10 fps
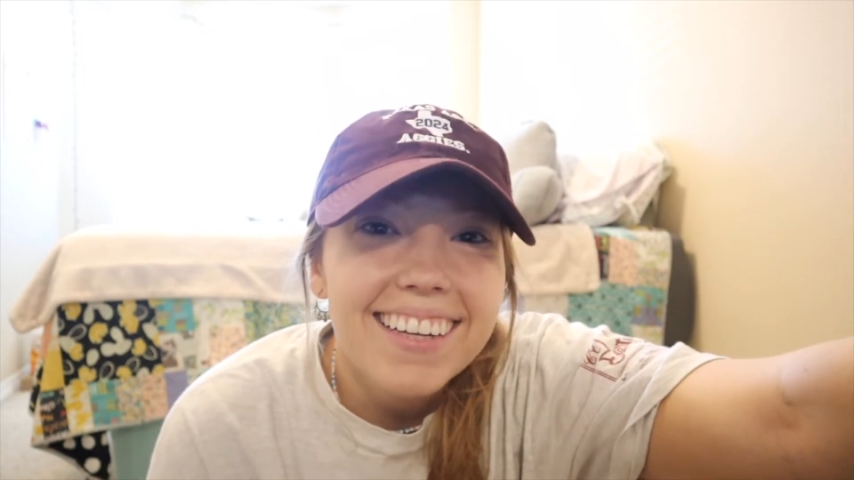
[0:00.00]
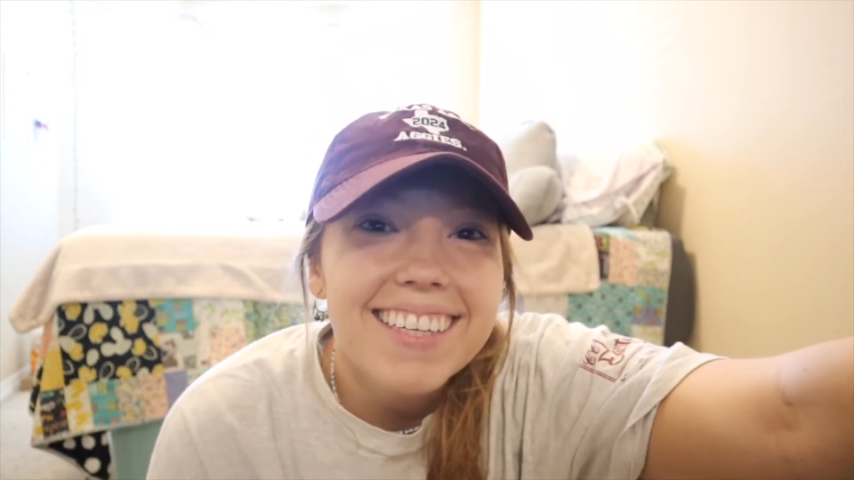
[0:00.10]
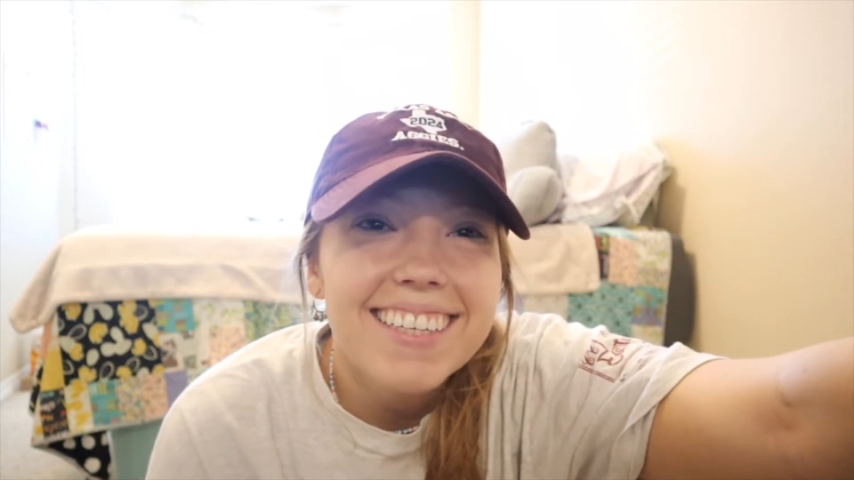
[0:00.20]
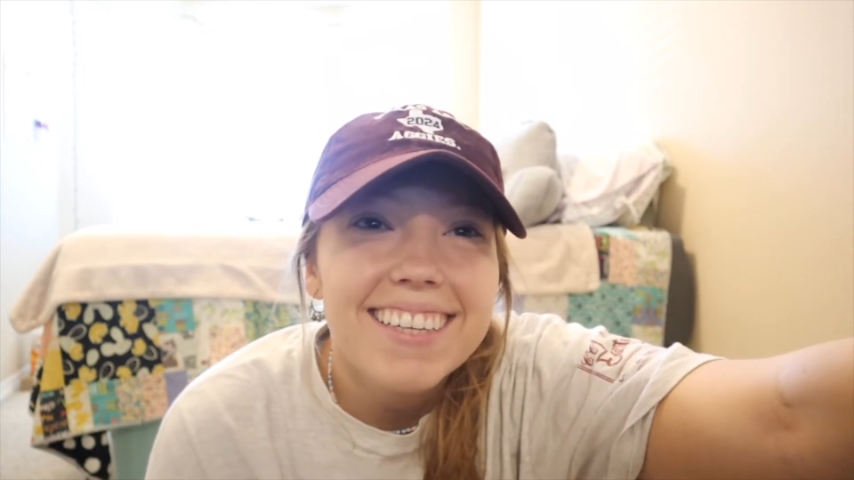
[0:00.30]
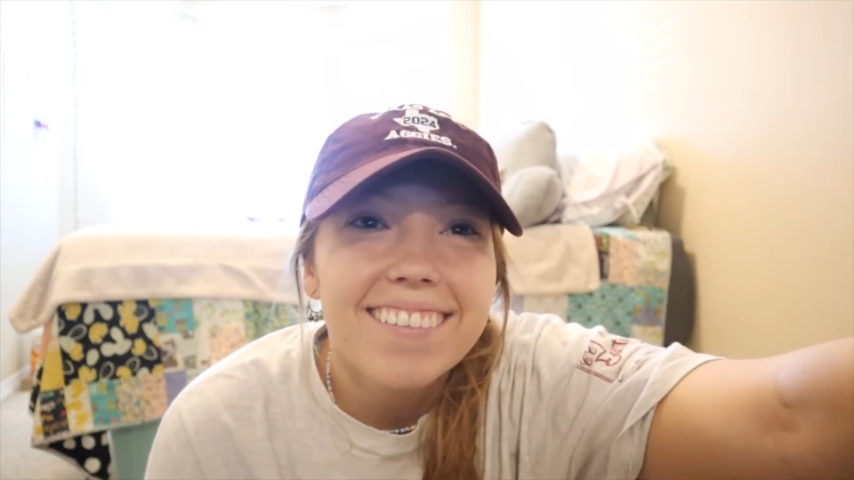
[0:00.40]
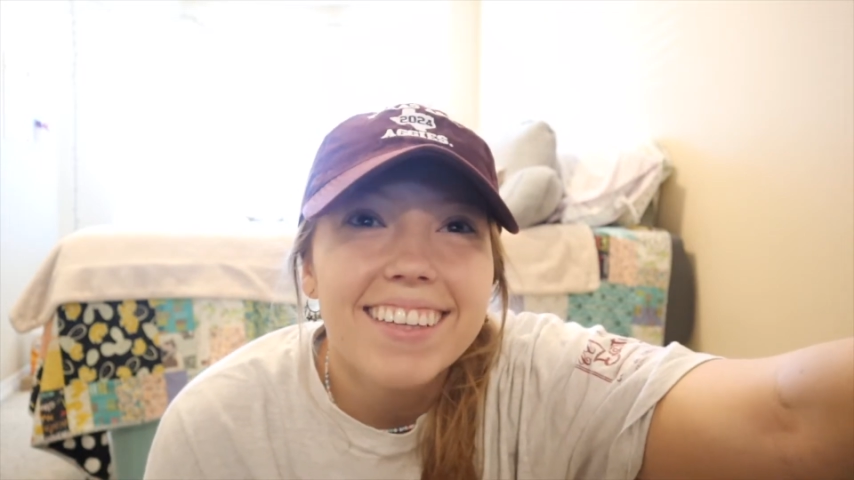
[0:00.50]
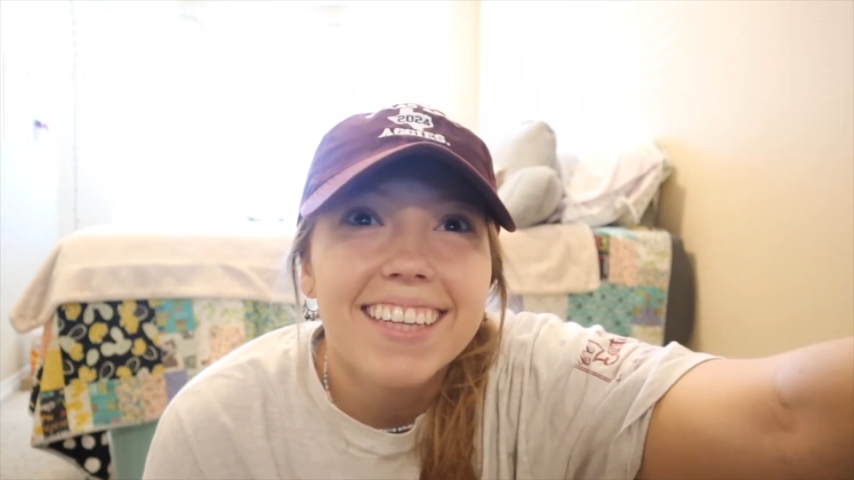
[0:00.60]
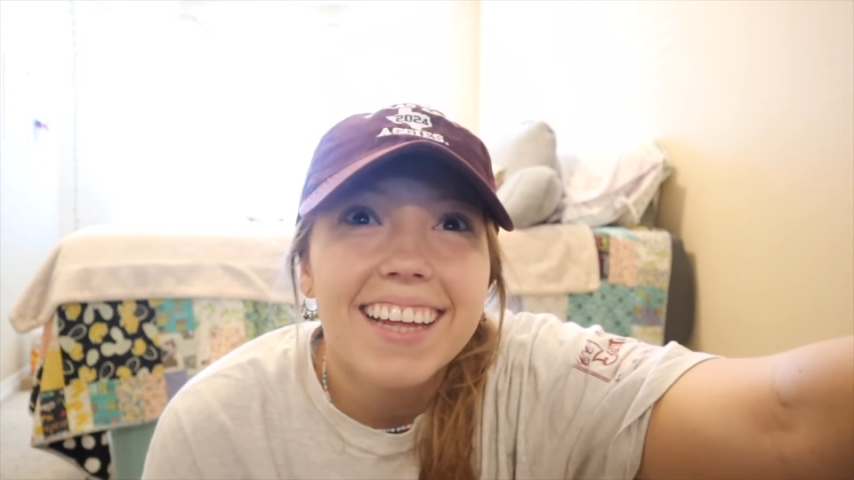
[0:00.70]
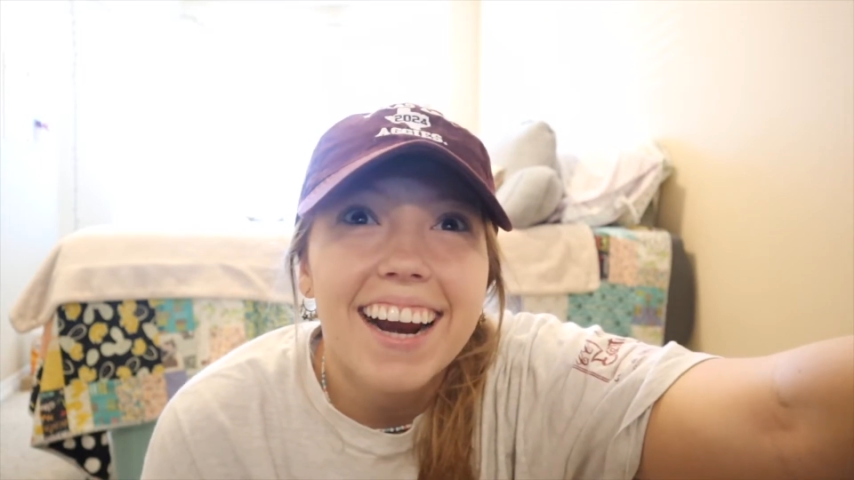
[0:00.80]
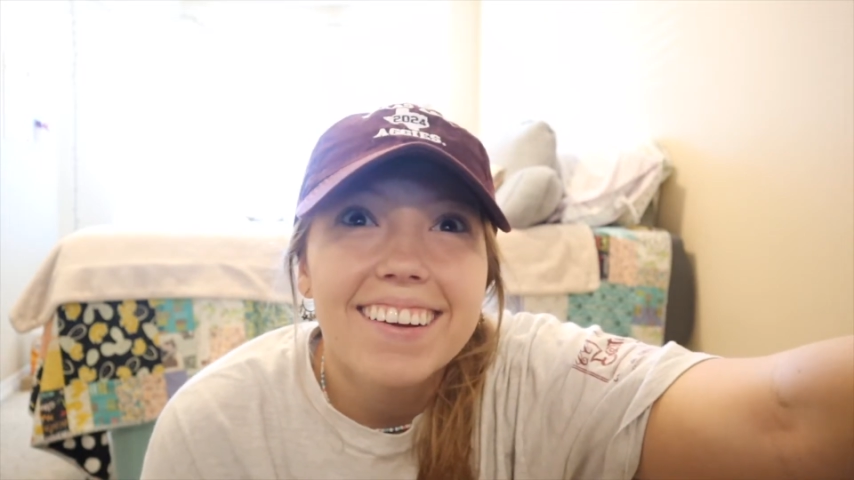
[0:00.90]
is
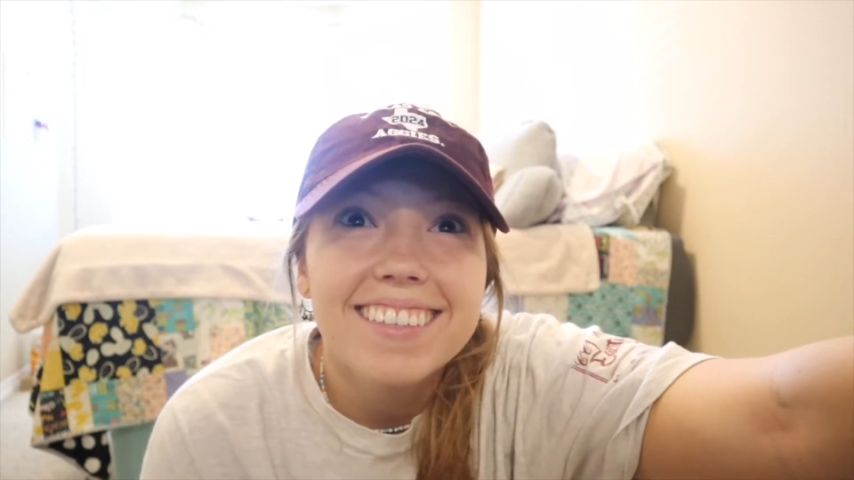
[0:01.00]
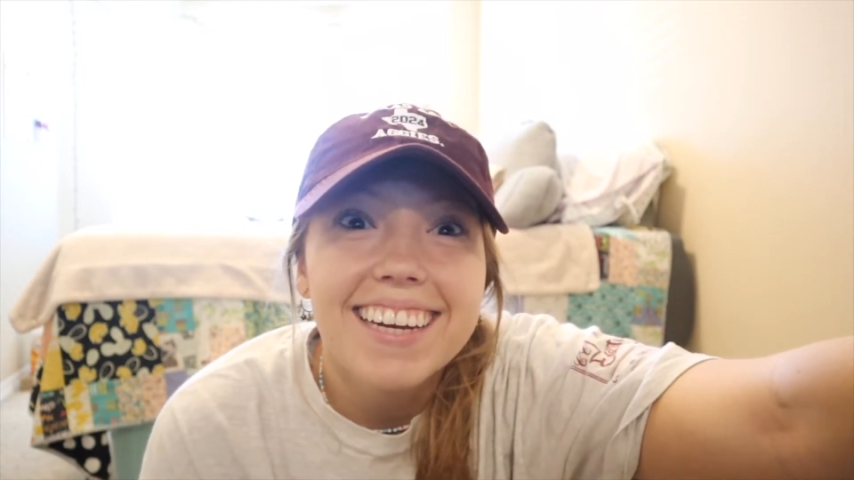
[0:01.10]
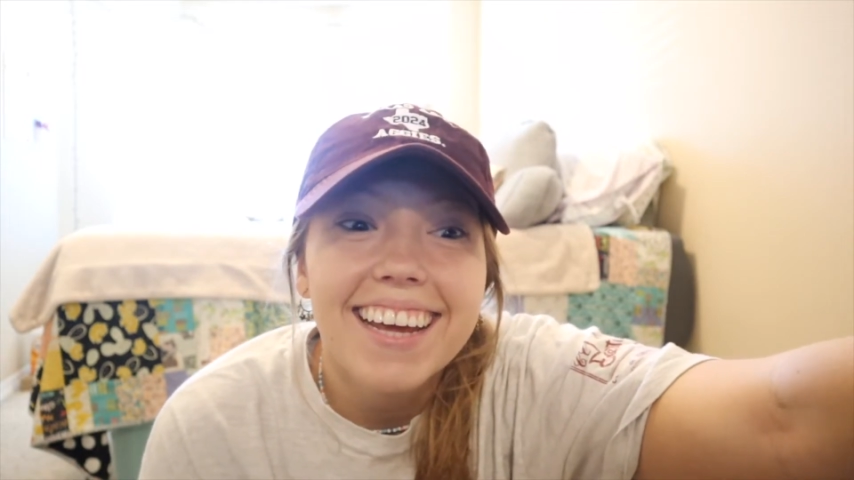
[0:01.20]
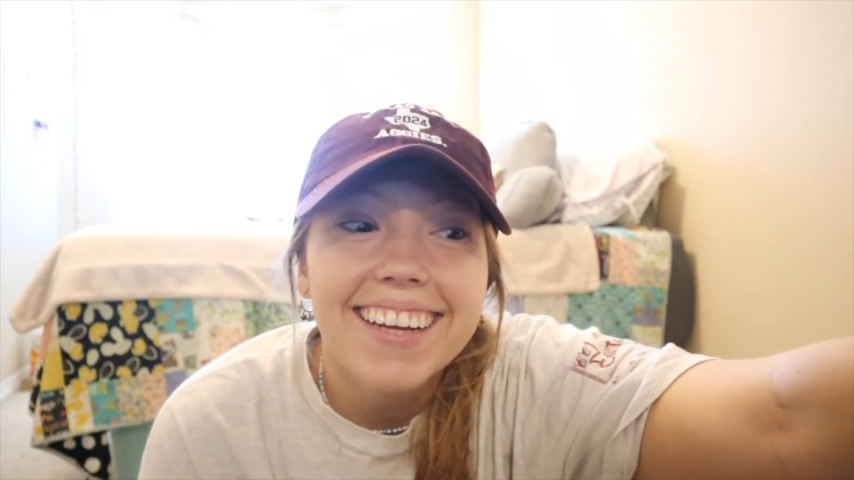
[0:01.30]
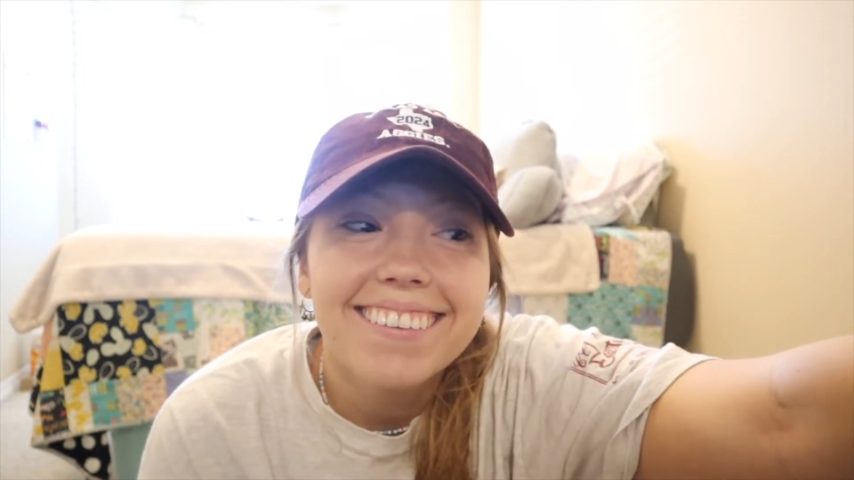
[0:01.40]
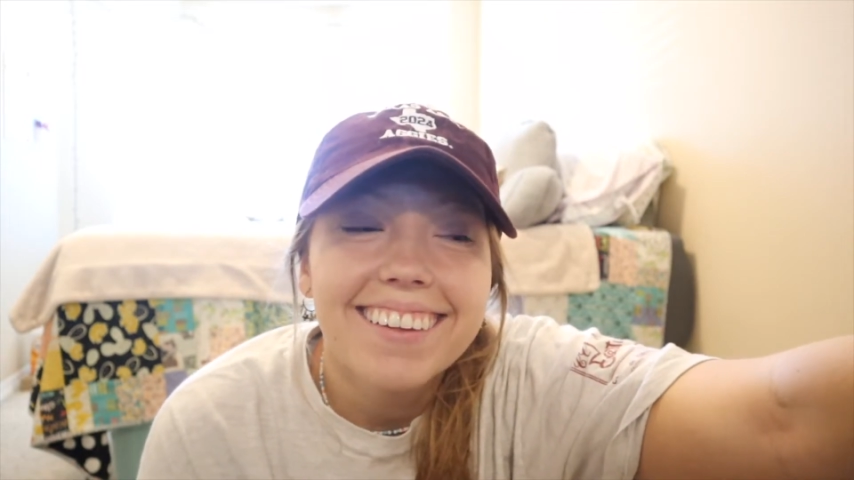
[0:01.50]
everything that I had today